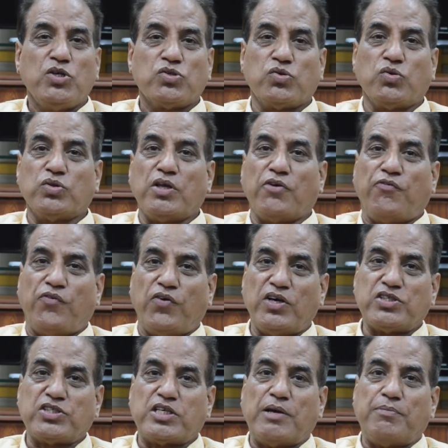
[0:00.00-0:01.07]
So the
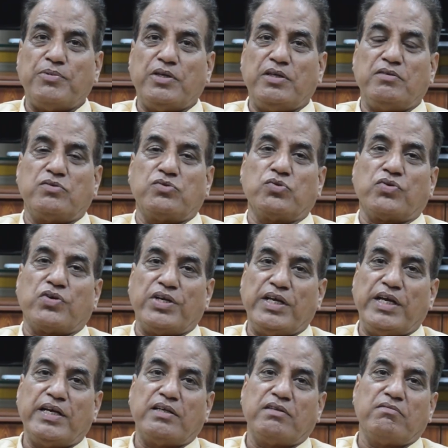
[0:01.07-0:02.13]
first step to create